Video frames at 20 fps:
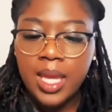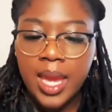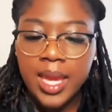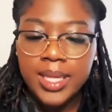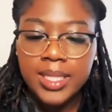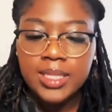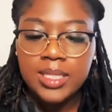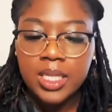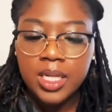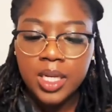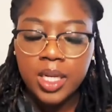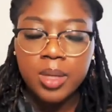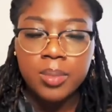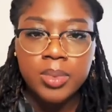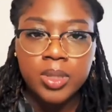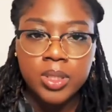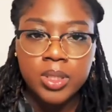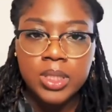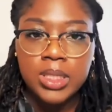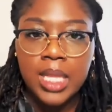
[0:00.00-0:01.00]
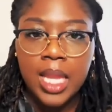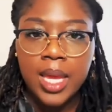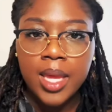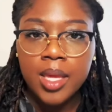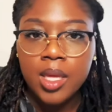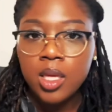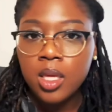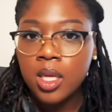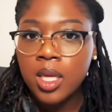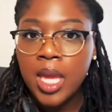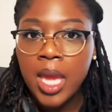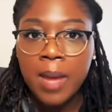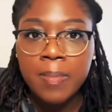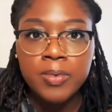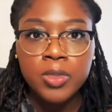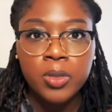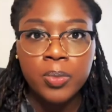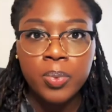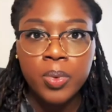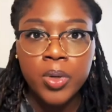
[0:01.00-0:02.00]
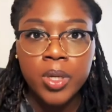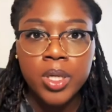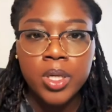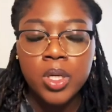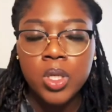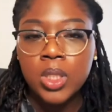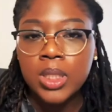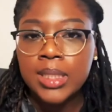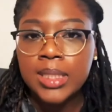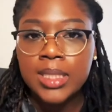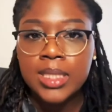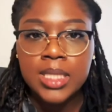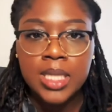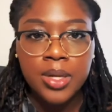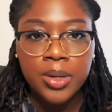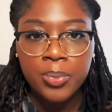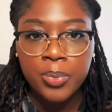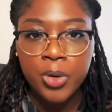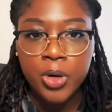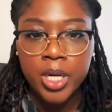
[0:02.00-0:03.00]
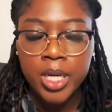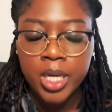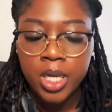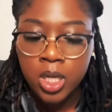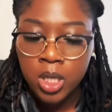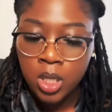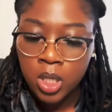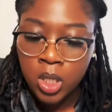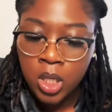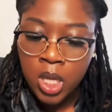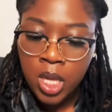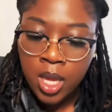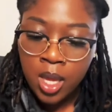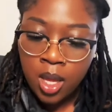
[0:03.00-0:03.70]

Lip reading: ACE inhibitors like captopril, lisinopril,